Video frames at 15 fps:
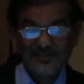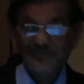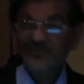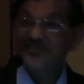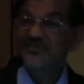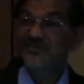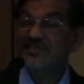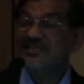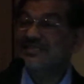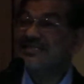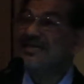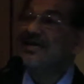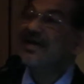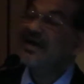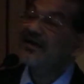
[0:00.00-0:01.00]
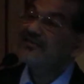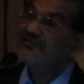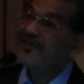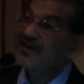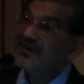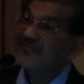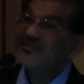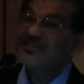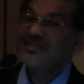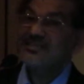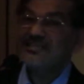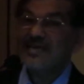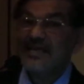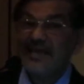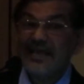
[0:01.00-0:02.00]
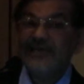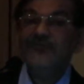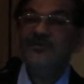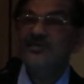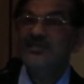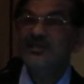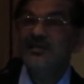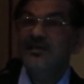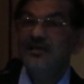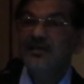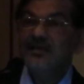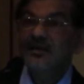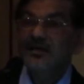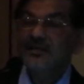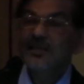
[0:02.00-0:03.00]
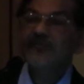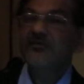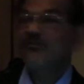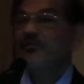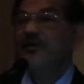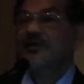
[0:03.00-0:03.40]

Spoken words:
of interest, and wherever there's inequity, there will be